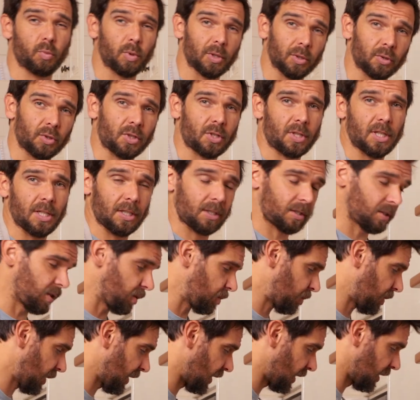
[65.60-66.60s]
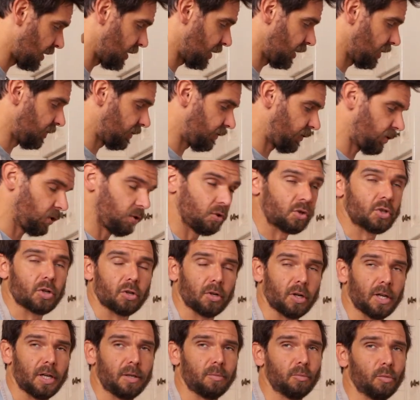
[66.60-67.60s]
will stick to the pan if you
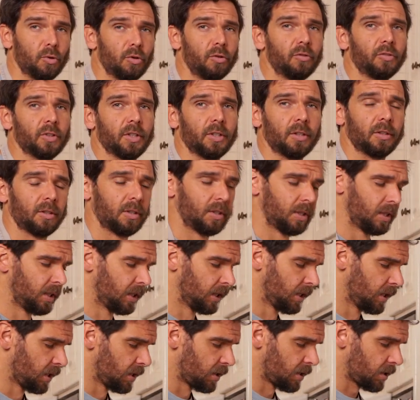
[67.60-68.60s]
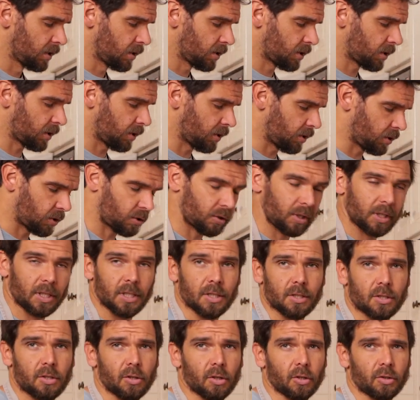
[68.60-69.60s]
try and move it. So the trick
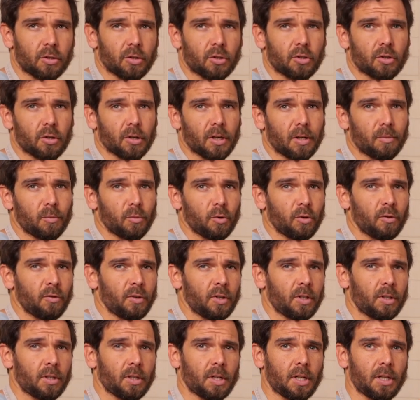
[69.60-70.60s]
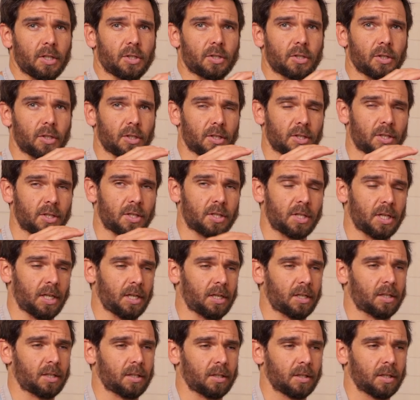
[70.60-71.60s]
is not to try and move it. It's going to
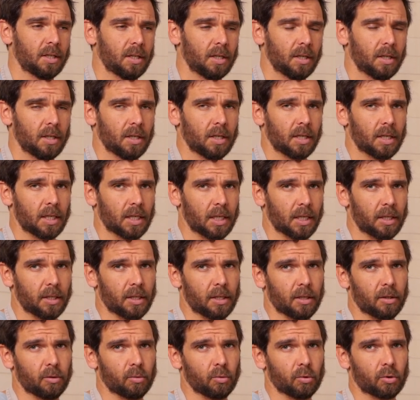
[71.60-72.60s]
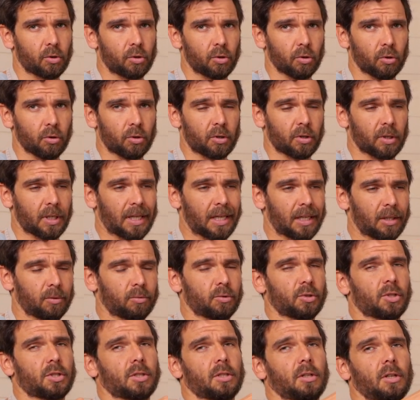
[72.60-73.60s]
stick, and then it will cook, and it
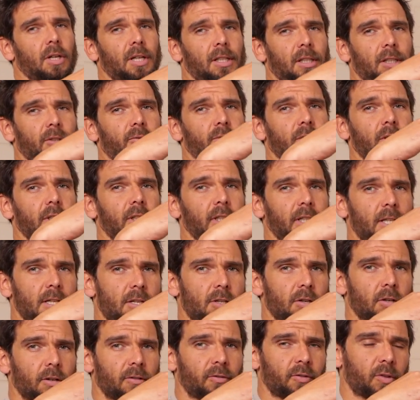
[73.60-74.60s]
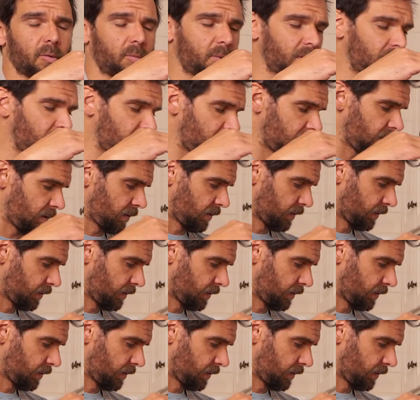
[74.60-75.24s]
will slightly release off the pan.